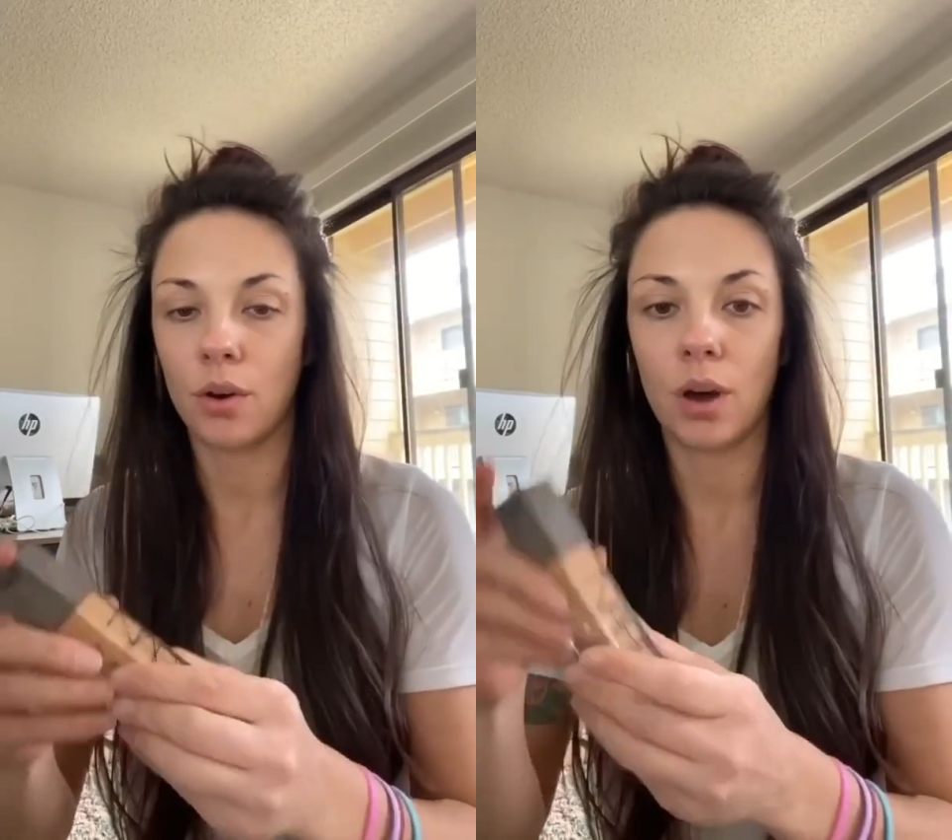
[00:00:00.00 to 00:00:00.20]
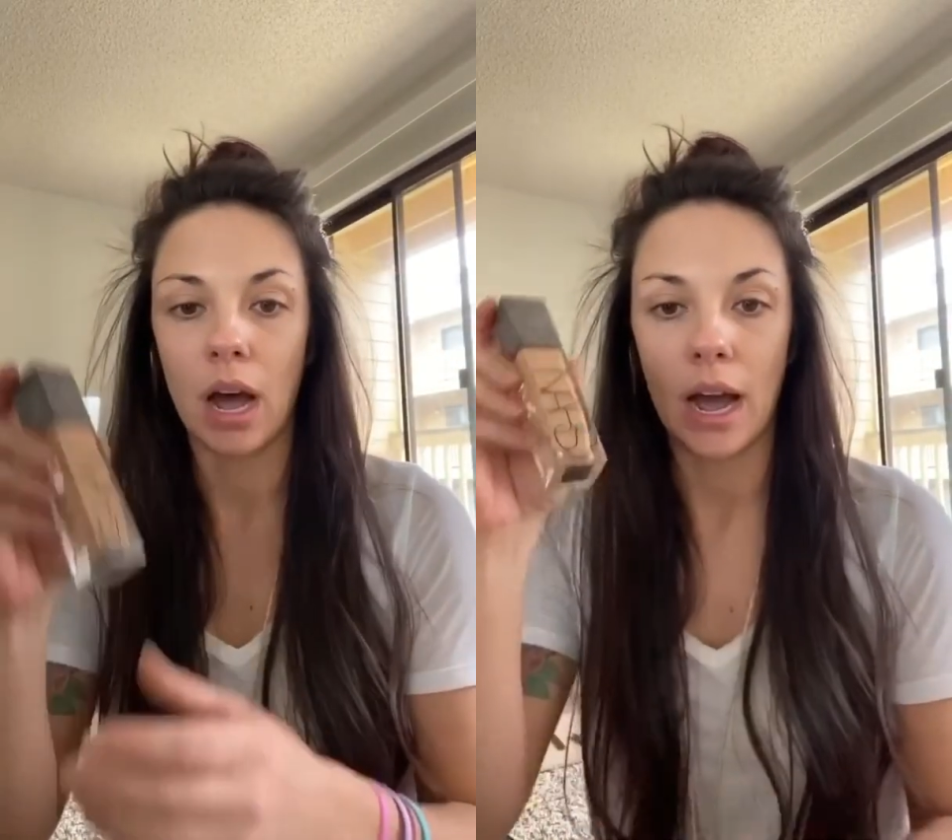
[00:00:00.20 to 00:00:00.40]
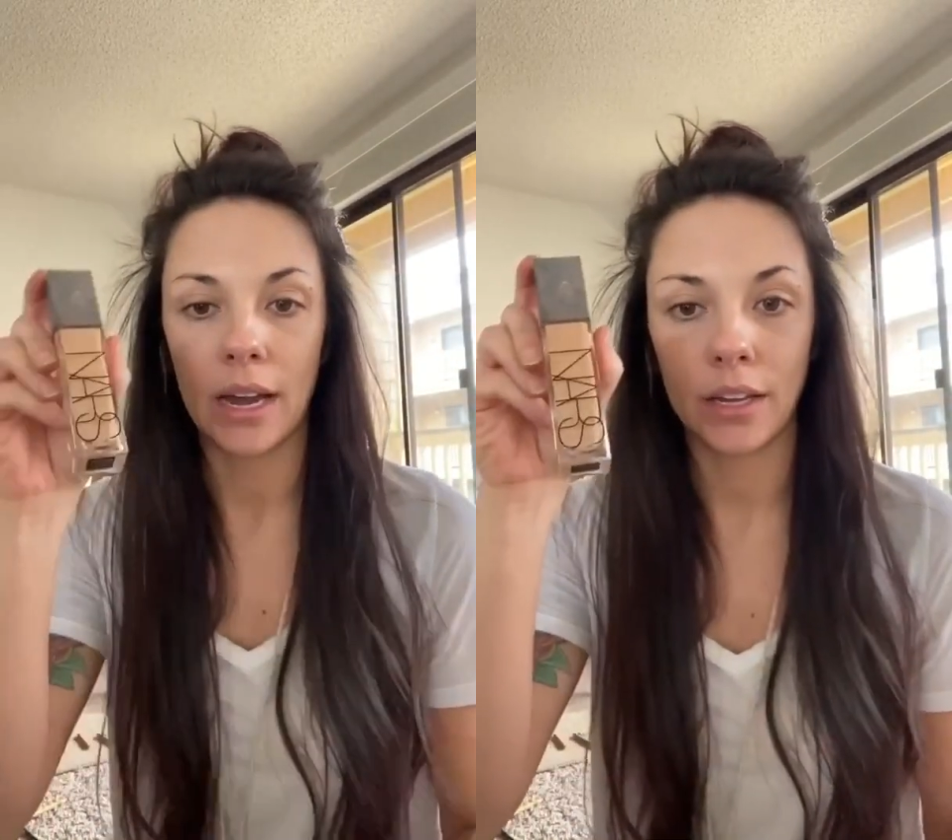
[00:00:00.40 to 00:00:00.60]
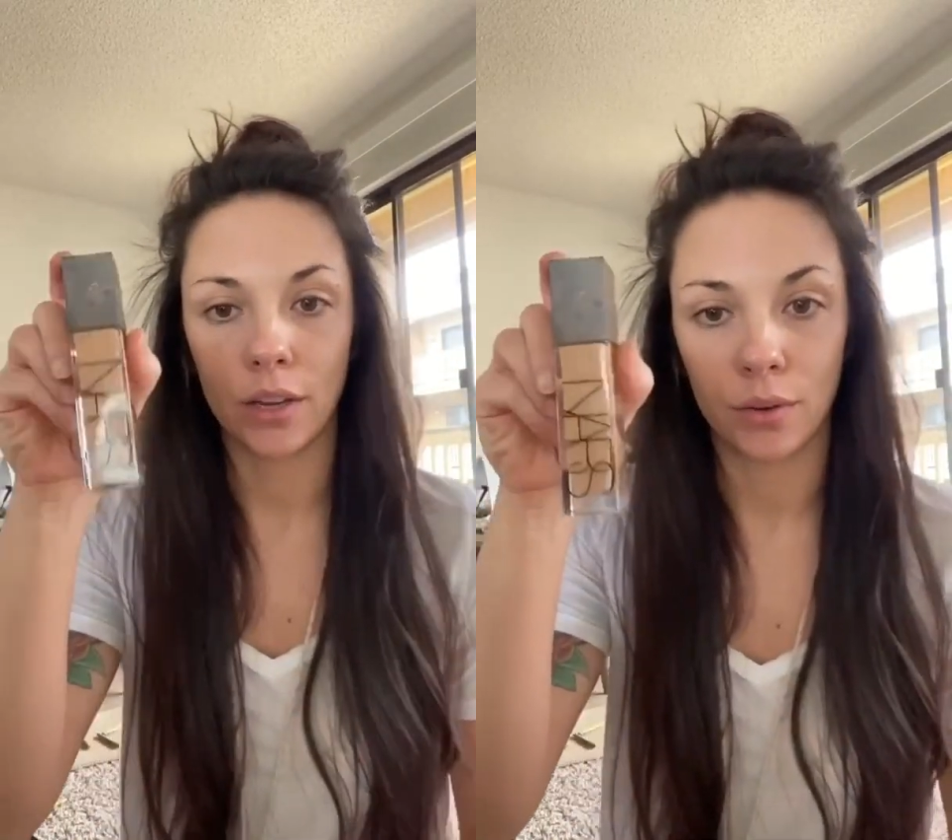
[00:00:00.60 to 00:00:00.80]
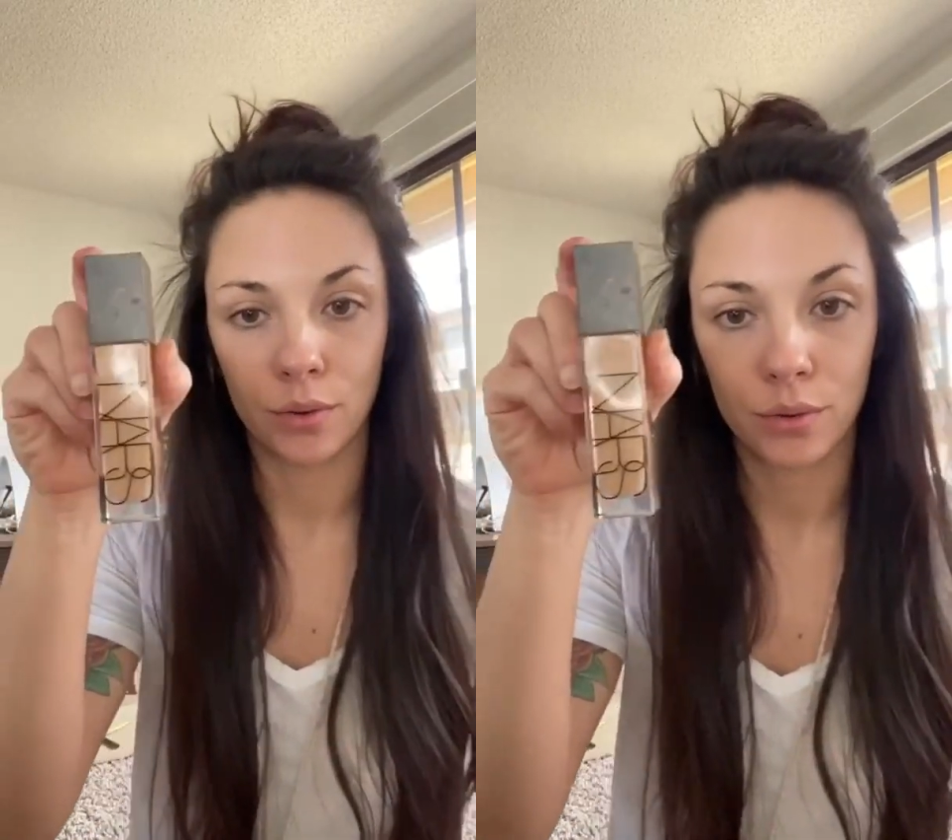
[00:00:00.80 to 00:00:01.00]
I
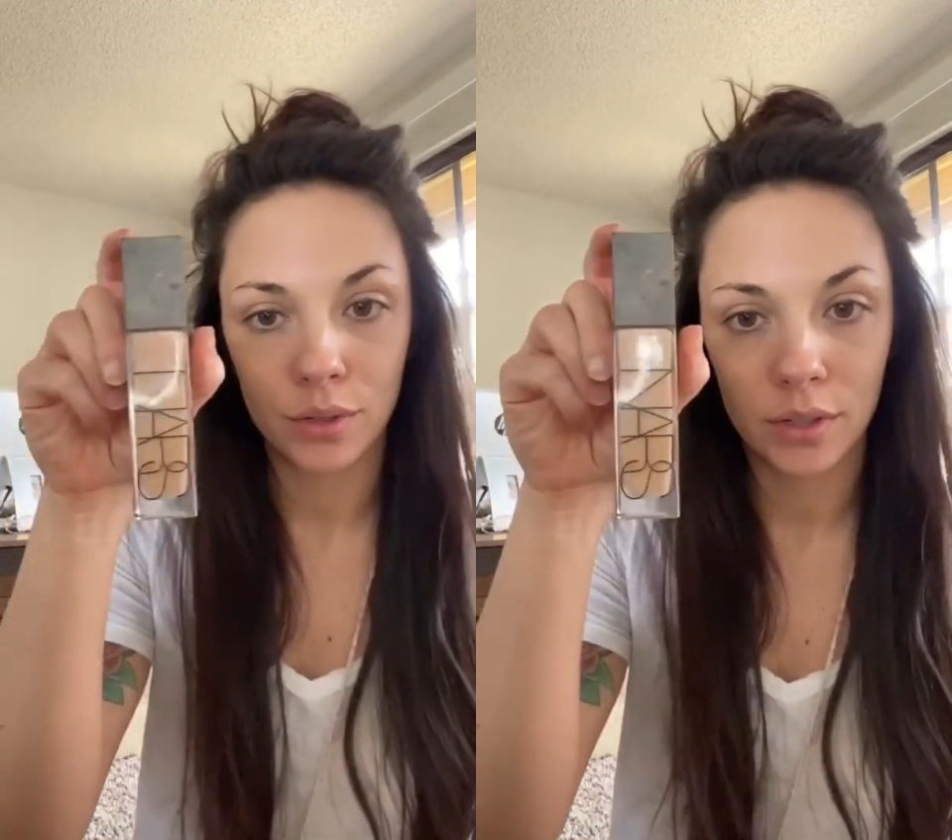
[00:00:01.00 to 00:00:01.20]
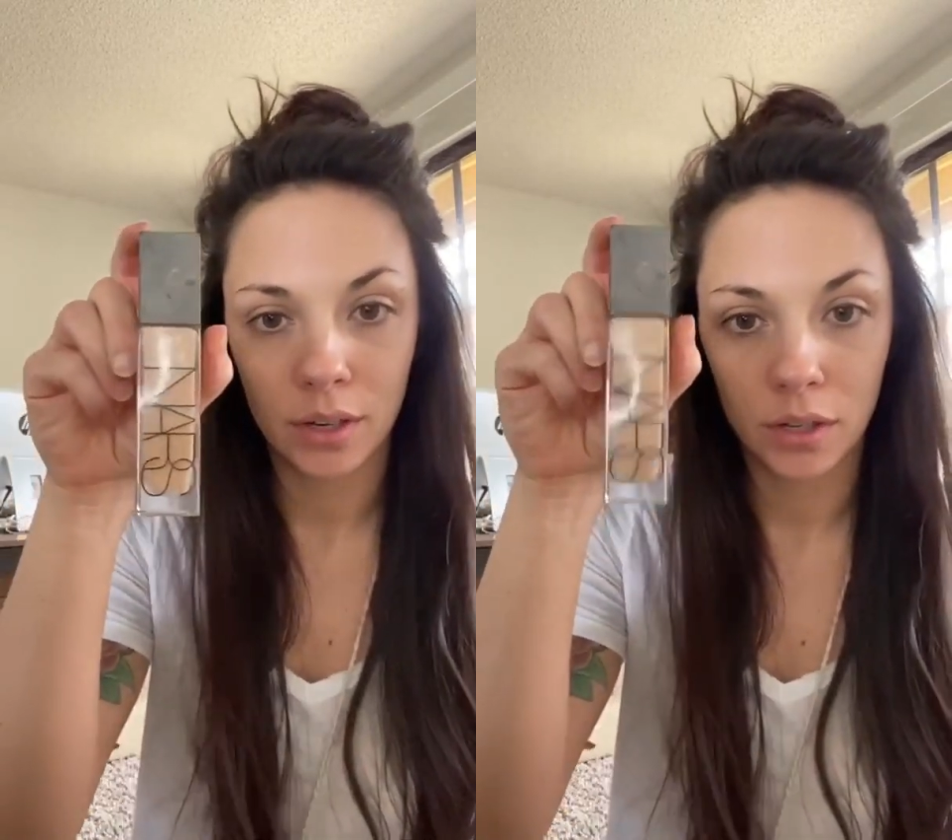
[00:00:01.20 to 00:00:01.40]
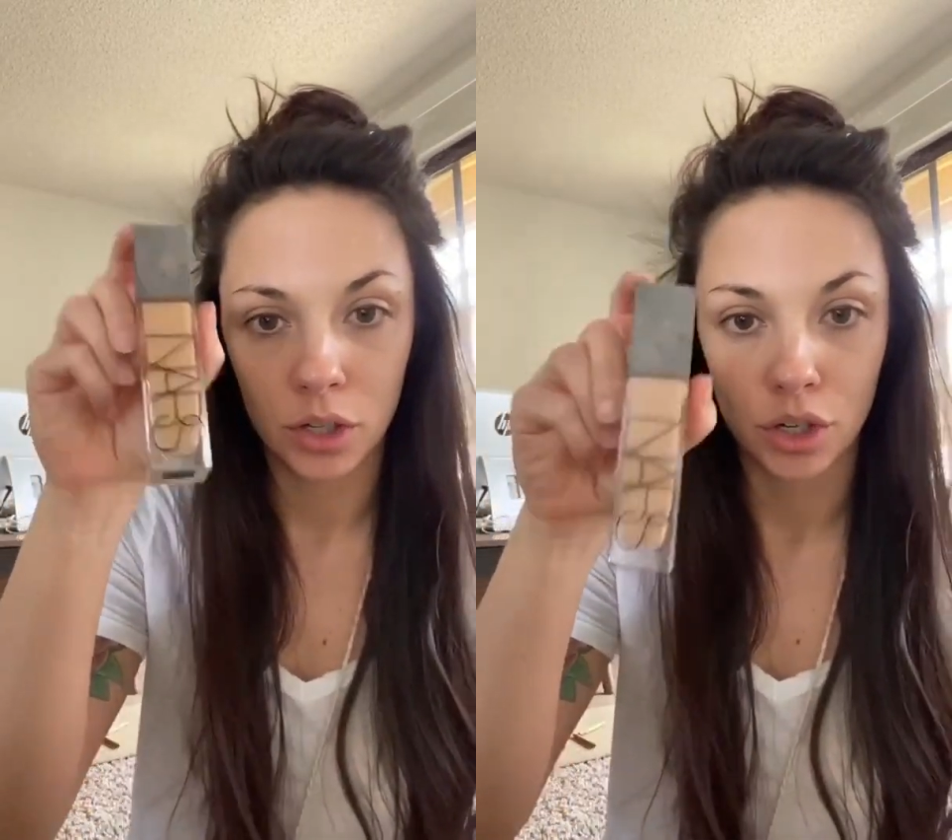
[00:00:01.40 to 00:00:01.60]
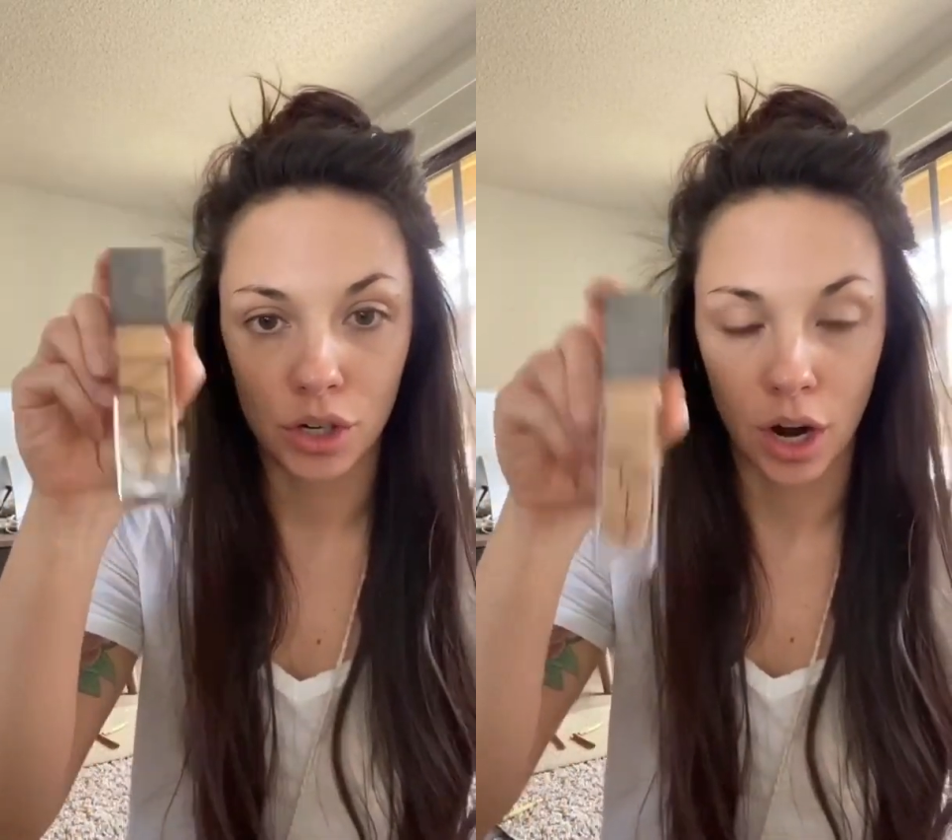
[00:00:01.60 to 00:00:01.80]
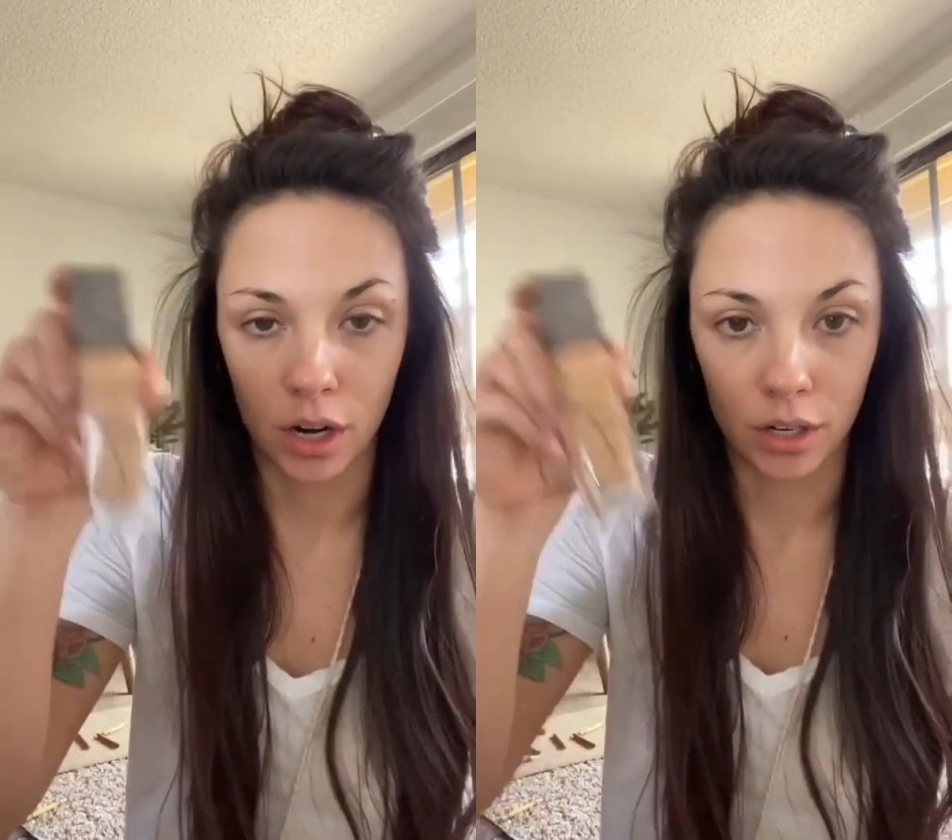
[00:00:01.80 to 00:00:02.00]
use
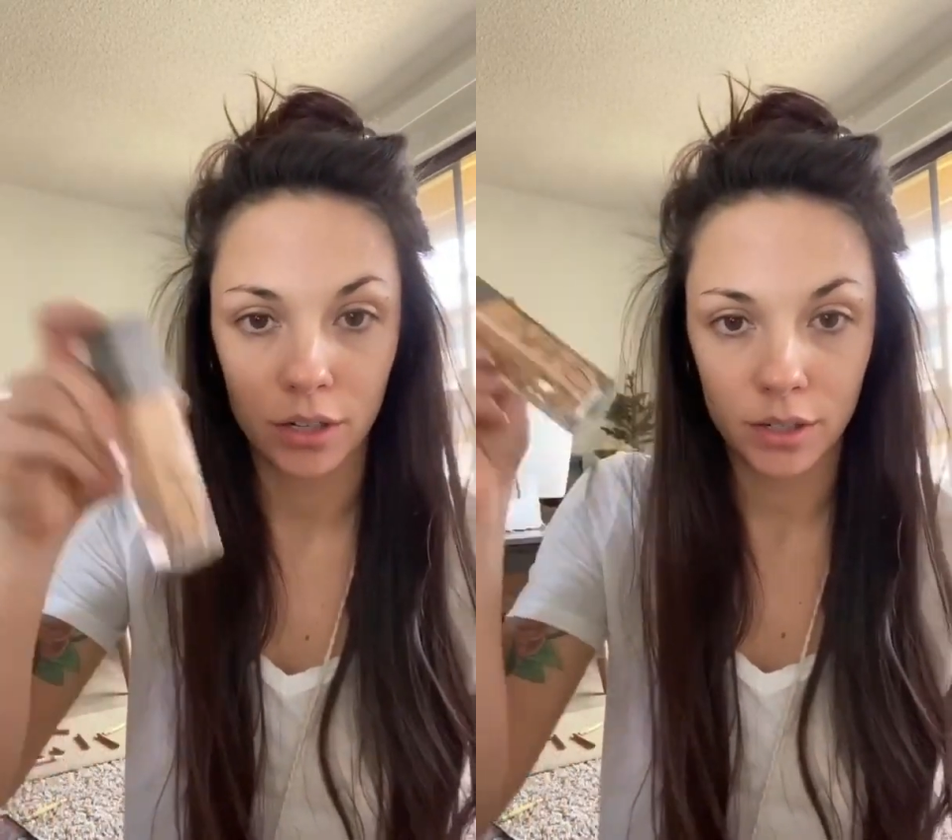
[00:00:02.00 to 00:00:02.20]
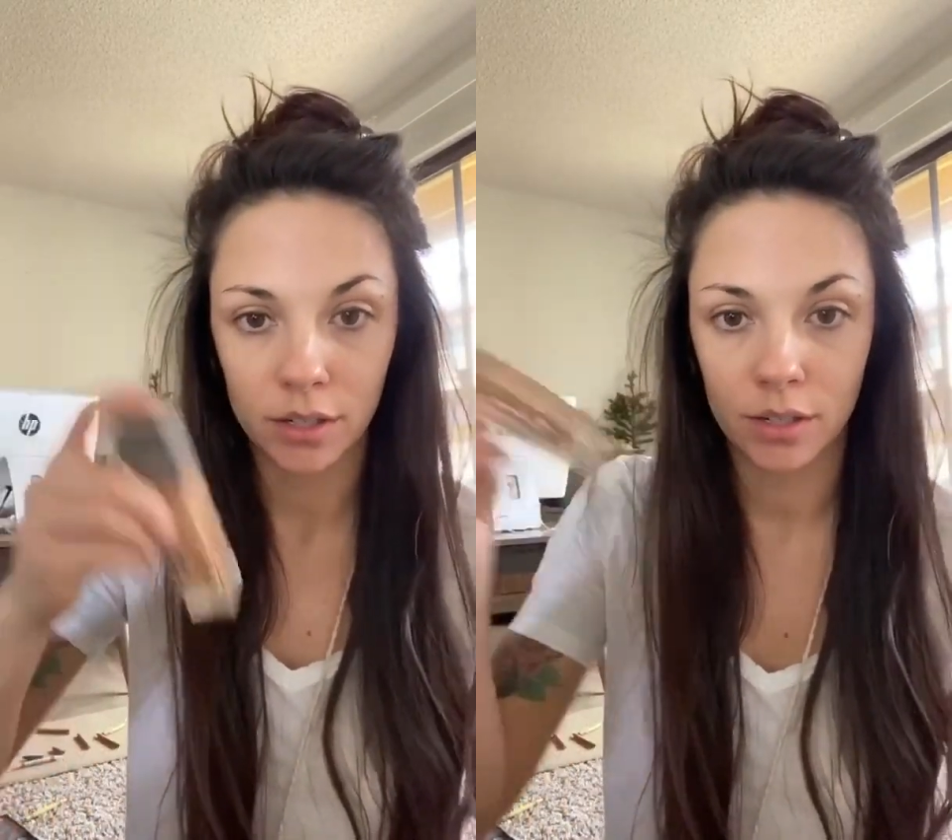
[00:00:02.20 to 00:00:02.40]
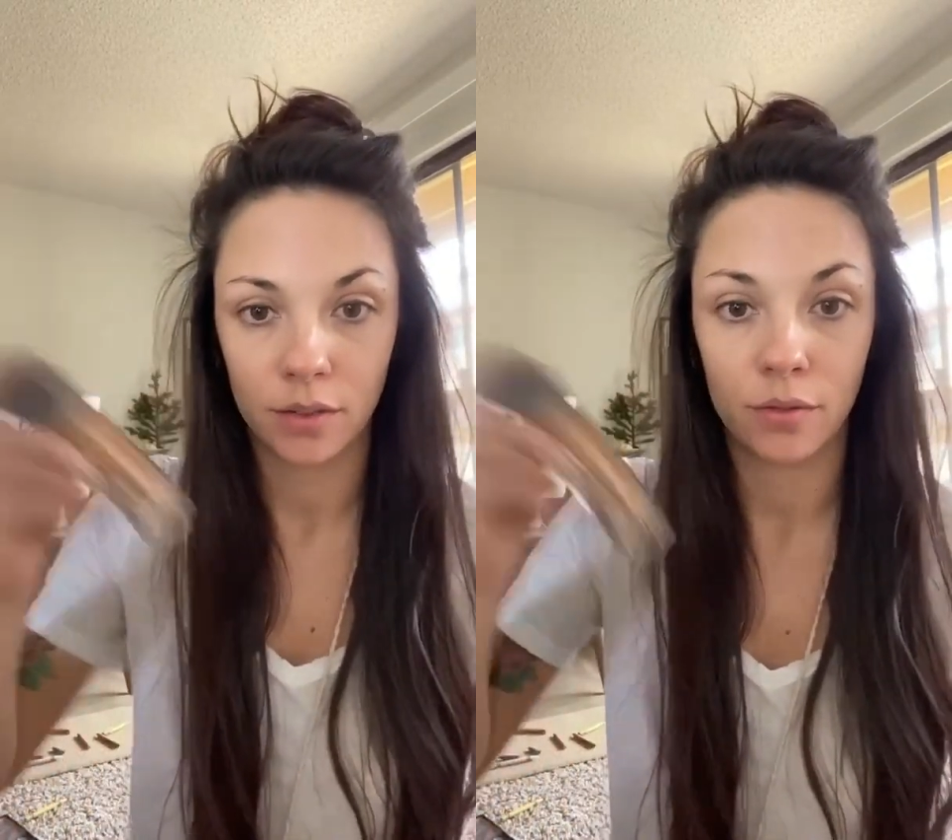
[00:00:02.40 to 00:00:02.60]
NARS